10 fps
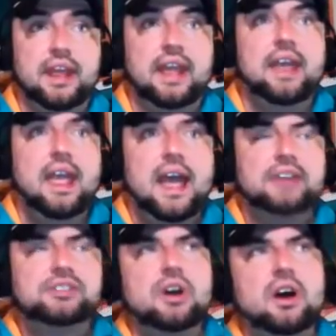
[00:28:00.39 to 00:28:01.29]
And
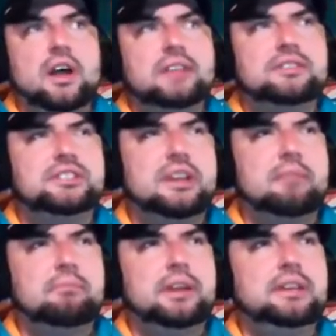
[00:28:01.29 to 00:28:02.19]
I saw in
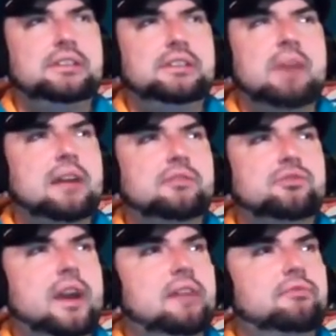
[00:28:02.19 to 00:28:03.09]
somebody's mock
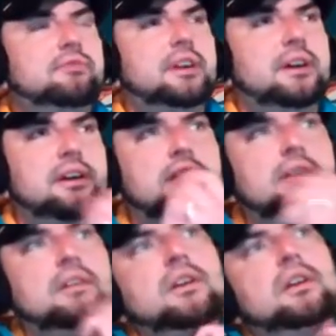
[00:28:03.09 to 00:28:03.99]
draft
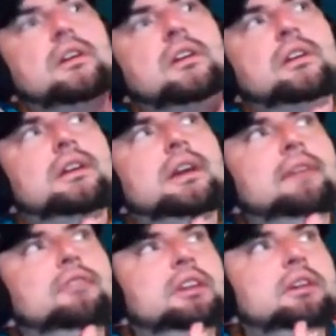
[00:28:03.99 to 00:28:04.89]

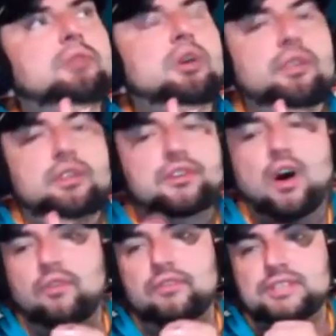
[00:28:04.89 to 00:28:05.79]
having him go to the
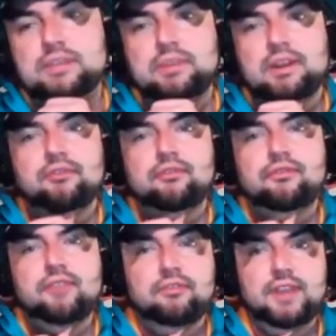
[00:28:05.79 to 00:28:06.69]
Dolphins at pick
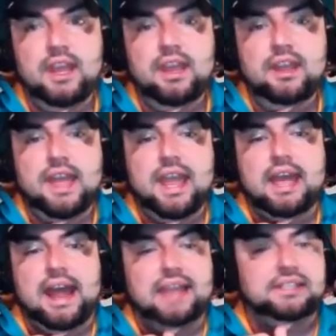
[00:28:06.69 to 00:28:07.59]
50,
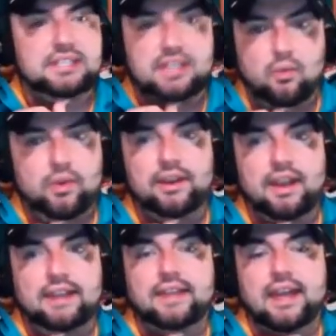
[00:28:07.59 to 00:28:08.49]
and I still wouldn't
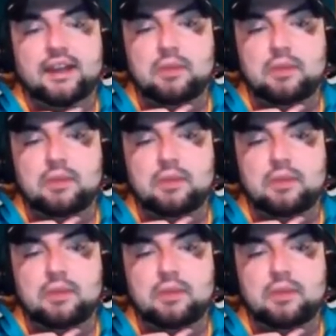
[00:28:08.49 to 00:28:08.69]
like that.